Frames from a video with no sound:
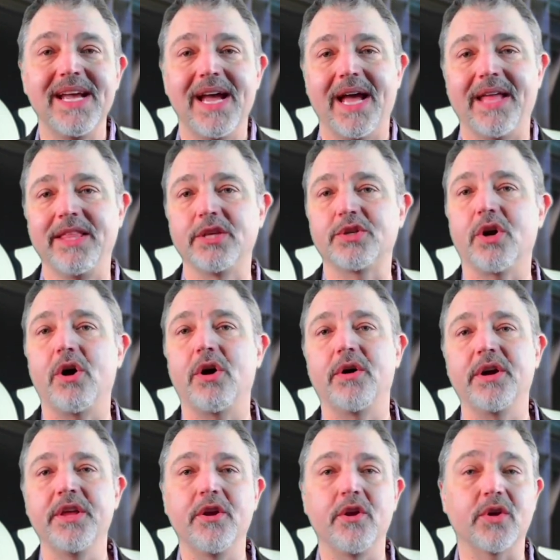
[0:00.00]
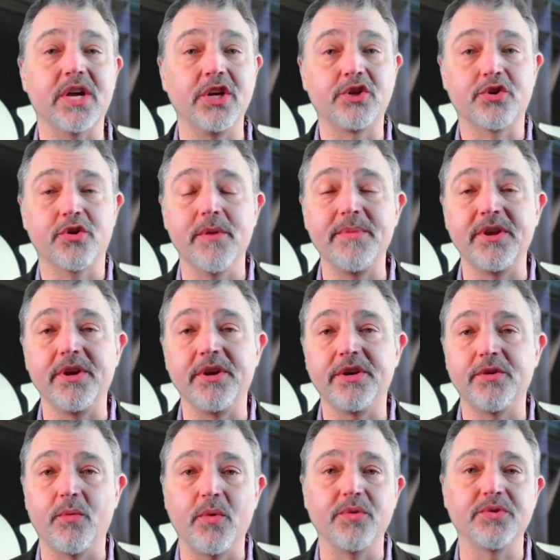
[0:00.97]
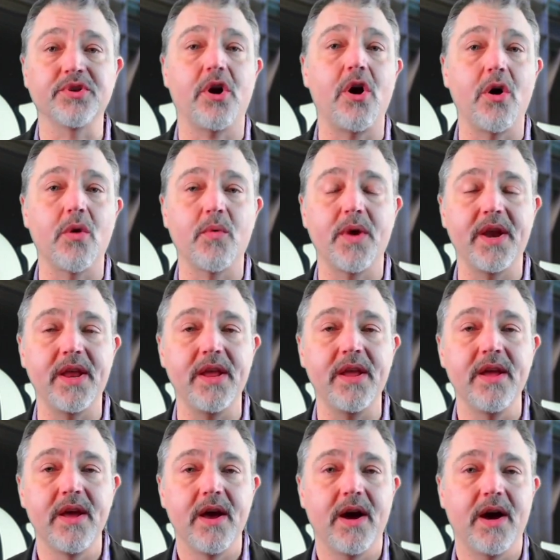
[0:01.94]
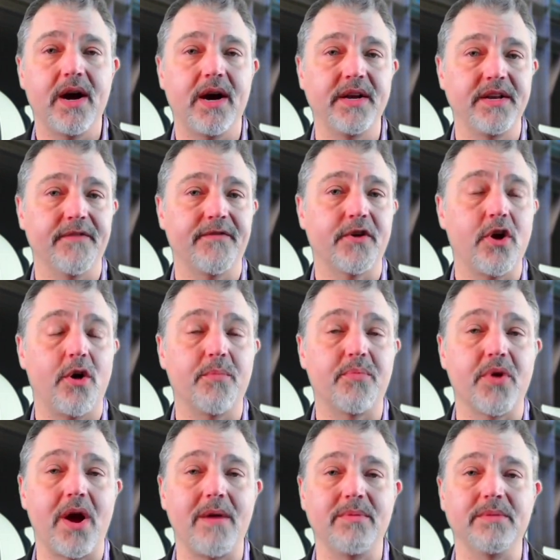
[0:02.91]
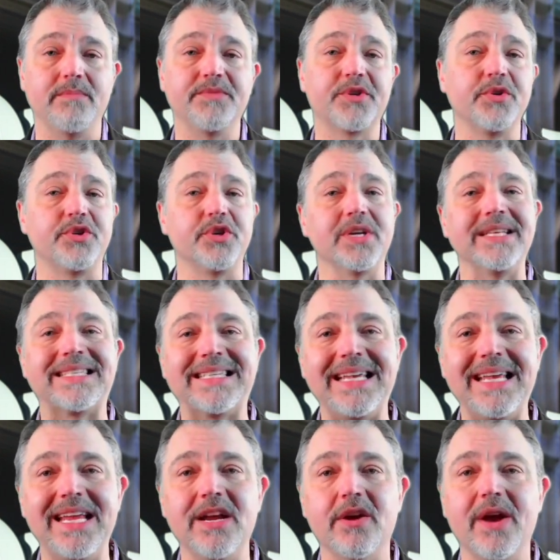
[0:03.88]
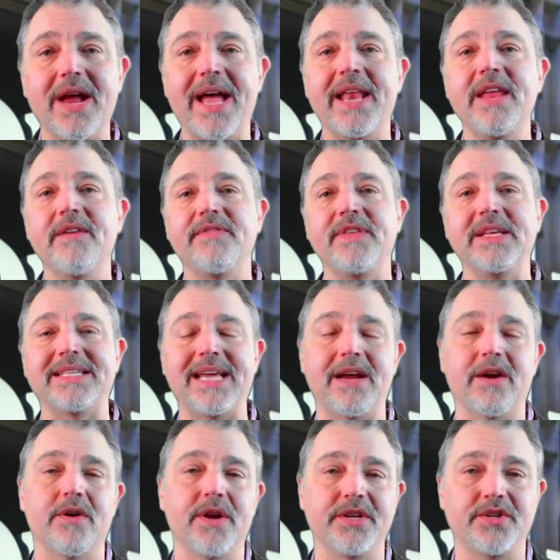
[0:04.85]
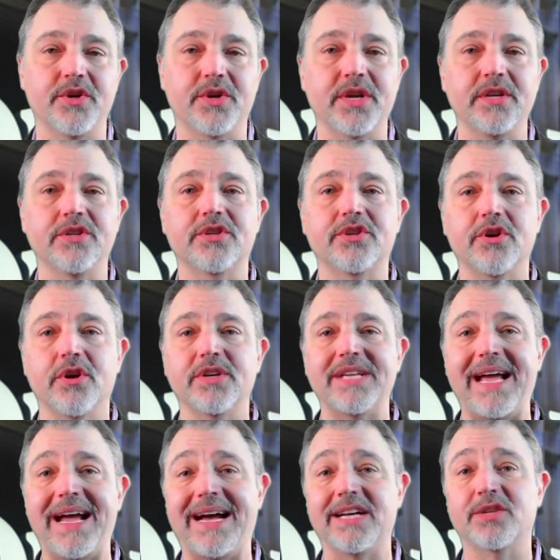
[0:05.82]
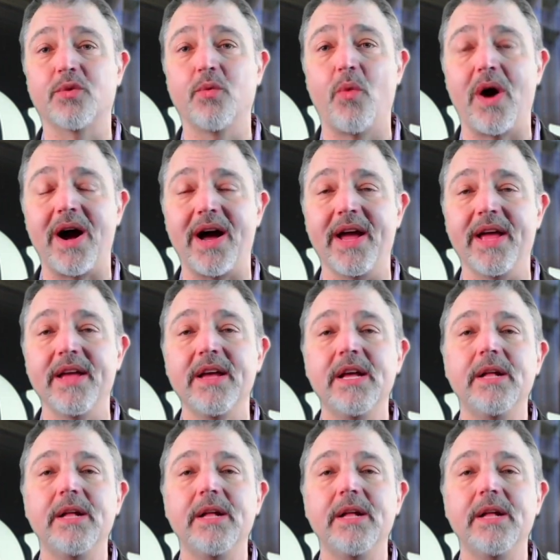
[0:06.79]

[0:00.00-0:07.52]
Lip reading: And this, contributed to what was already a difficult problem. So as you can see here, any of these areas, you can start to ask why.